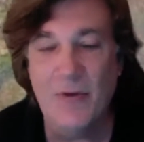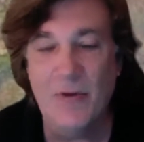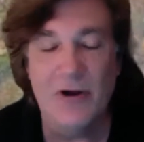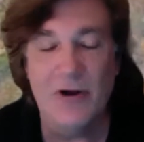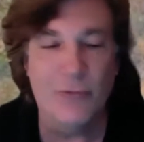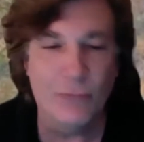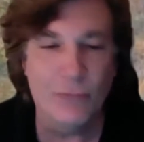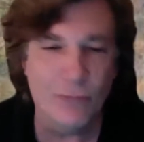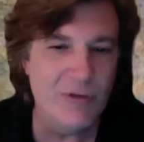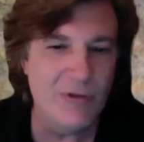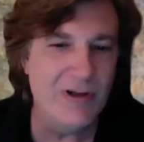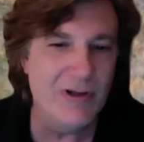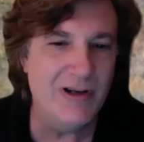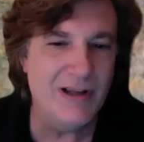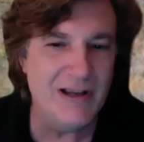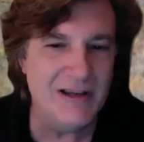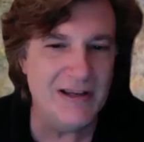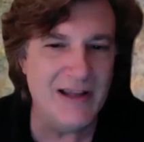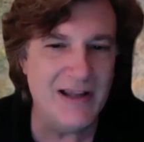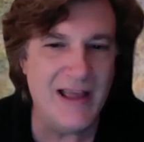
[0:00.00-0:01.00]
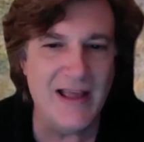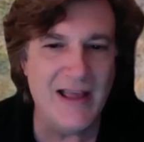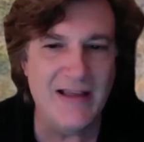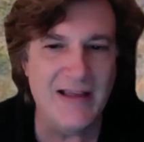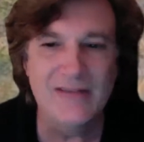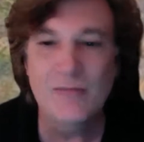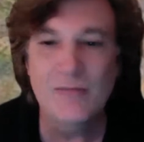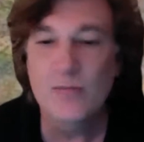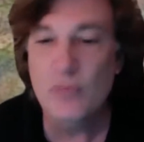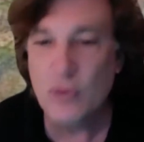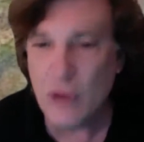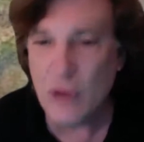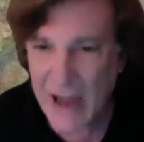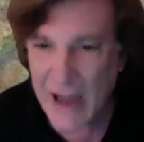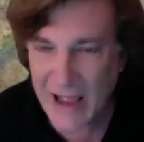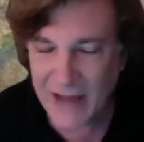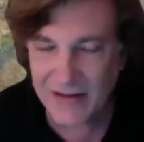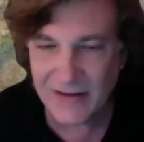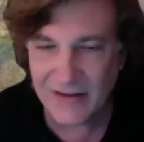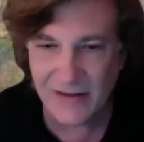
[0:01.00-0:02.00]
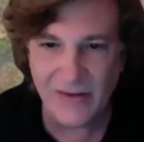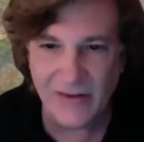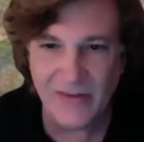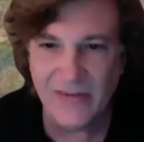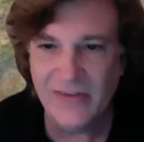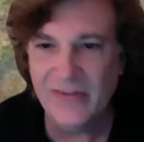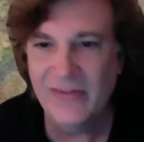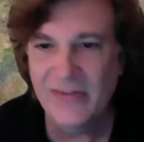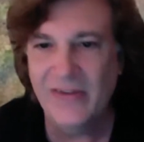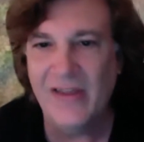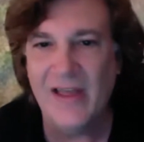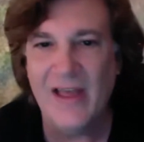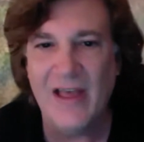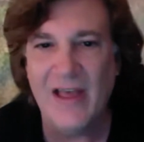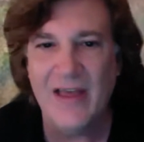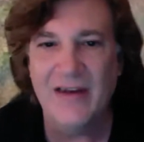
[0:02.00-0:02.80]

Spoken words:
but it really takes practice and